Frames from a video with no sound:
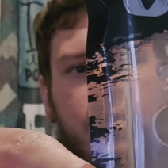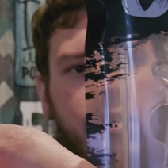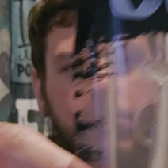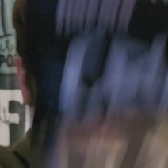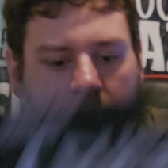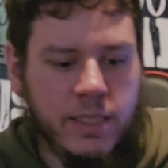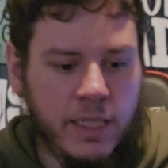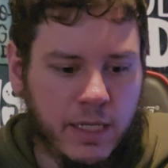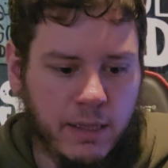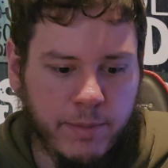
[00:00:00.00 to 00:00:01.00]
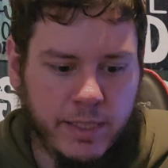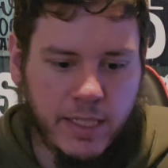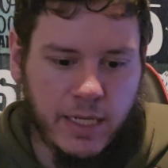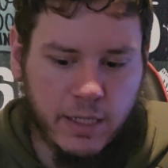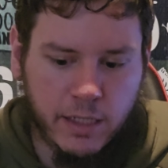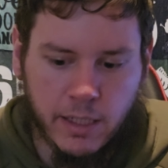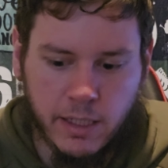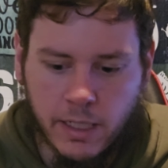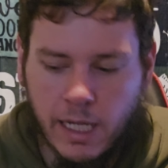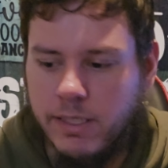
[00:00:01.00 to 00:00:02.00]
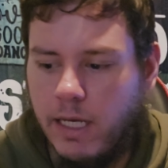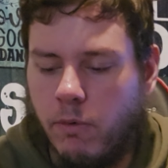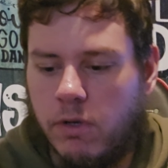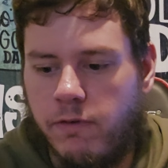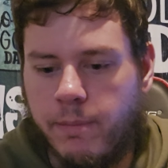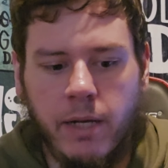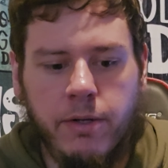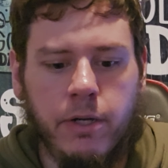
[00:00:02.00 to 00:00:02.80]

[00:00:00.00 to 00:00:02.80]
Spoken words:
are gonna be sick. Let me take I'll take one of them out